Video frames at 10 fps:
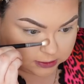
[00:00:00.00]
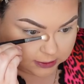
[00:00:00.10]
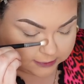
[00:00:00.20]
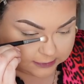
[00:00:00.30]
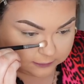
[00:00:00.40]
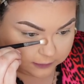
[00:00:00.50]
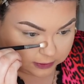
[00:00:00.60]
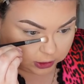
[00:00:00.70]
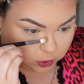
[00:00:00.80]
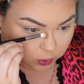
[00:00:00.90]
because it's
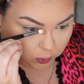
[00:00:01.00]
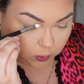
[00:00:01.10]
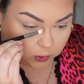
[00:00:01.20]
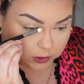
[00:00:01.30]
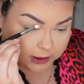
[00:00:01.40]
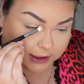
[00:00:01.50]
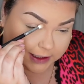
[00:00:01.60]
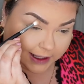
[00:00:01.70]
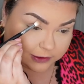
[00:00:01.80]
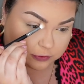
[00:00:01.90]
very cool and
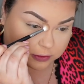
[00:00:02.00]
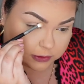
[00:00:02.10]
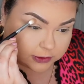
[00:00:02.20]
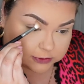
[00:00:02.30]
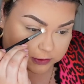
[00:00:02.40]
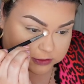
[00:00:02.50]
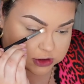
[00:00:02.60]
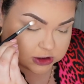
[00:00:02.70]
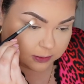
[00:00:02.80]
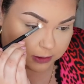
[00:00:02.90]
natural and there's no
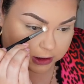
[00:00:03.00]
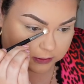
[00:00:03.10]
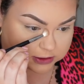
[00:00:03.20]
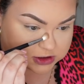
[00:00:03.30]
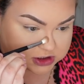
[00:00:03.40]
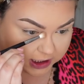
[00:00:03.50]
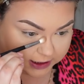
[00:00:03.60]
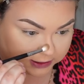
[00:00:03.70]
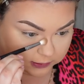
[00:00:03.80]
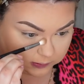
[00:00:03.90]
shimmer or
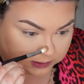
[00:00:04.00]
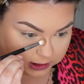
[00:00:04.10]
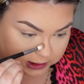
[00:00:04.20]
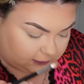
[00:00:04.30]
shine to it.